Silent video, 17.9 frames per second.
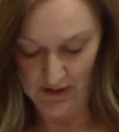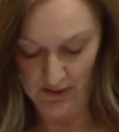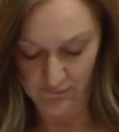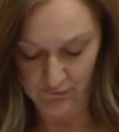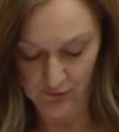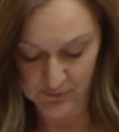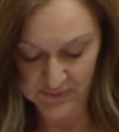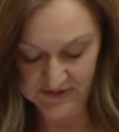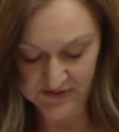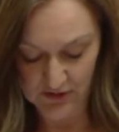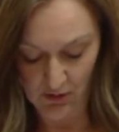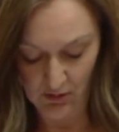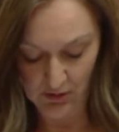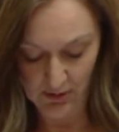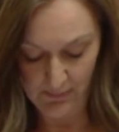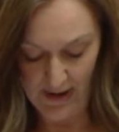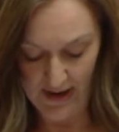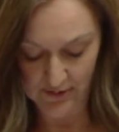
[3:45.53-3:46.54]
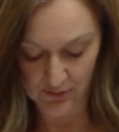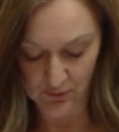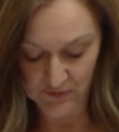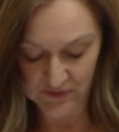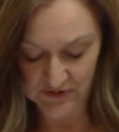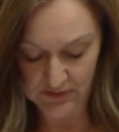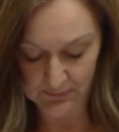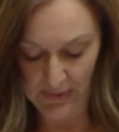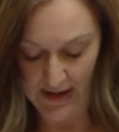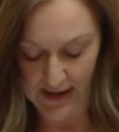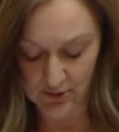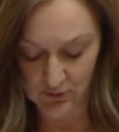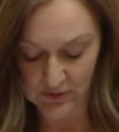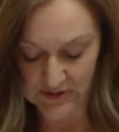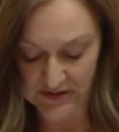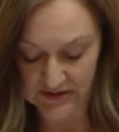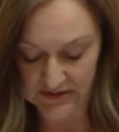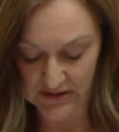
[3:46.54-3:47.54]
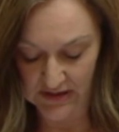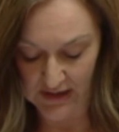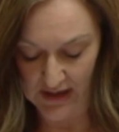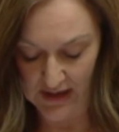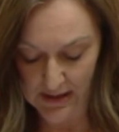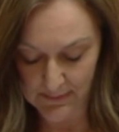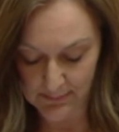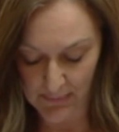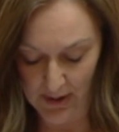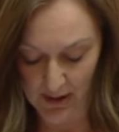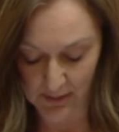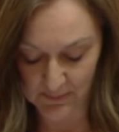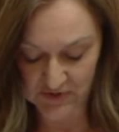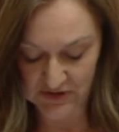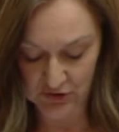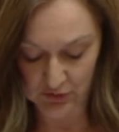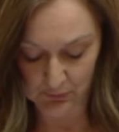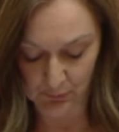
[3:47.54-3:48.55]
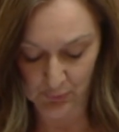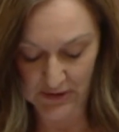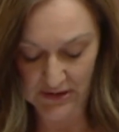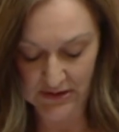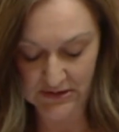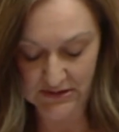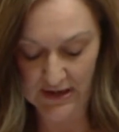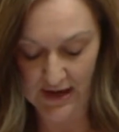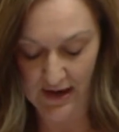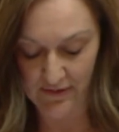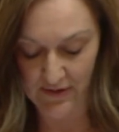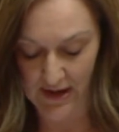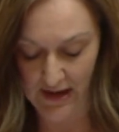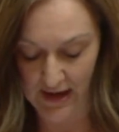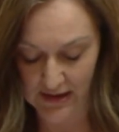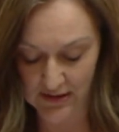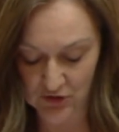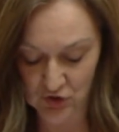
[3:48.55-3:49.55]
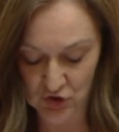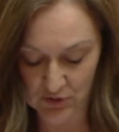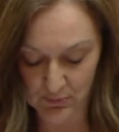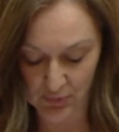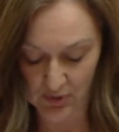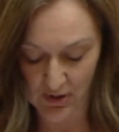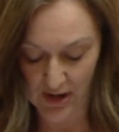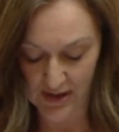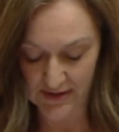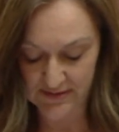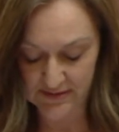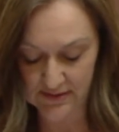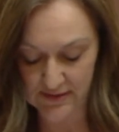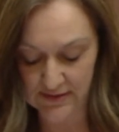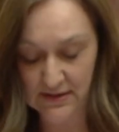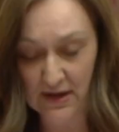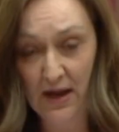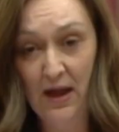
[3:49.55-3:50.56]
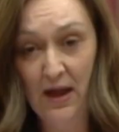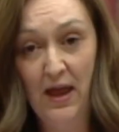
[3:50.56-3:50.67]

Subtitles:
from solar panels to batteries to heat pumps, to bring down their energy prices